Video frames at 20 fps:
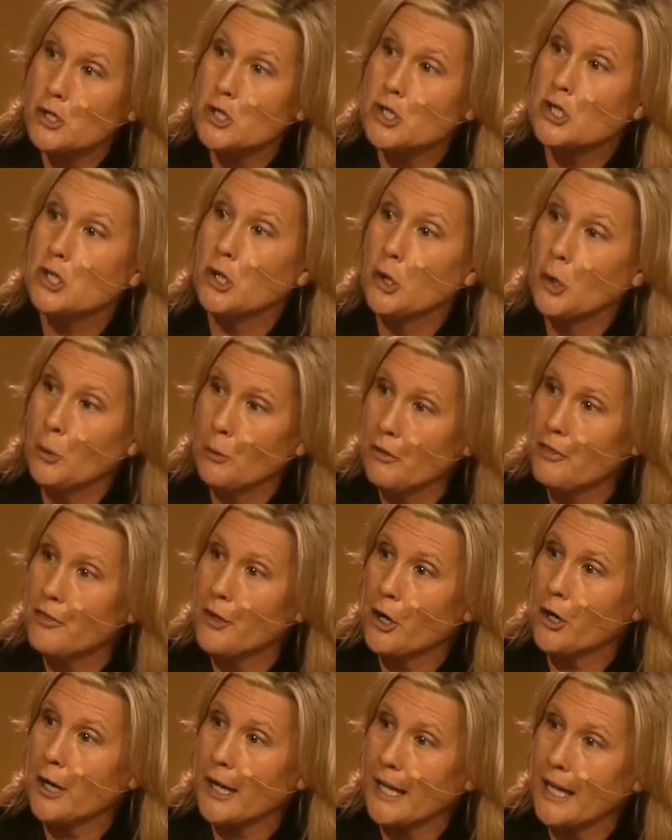June
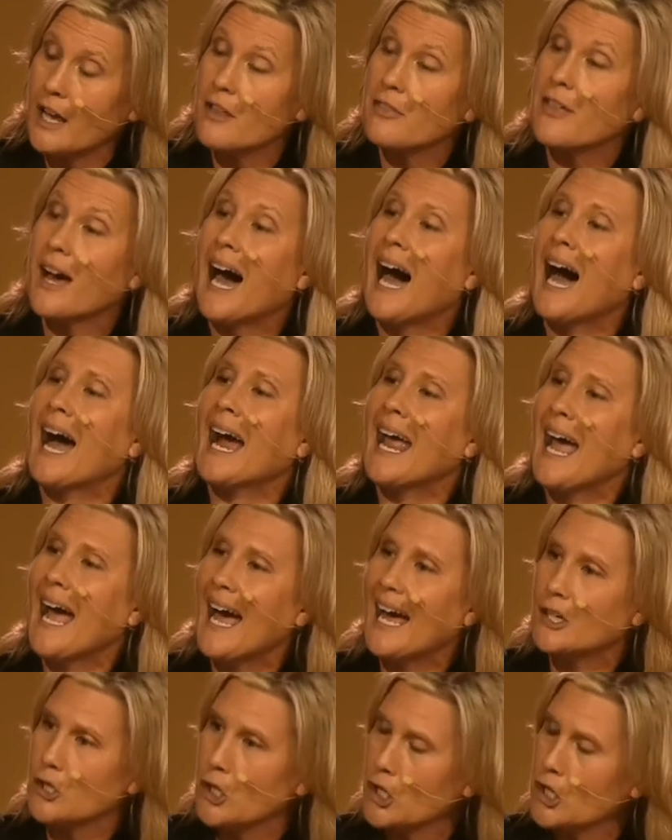30th, I
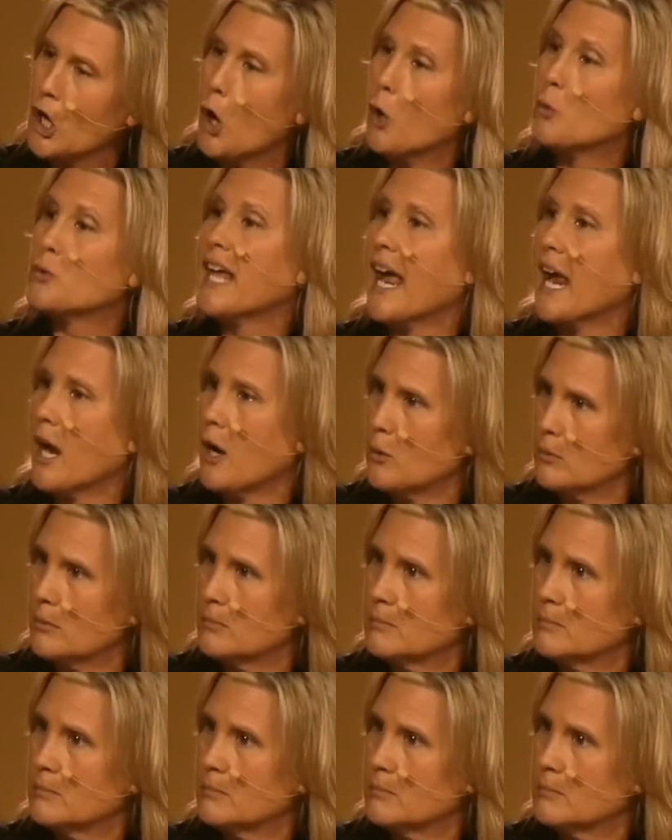had to go down.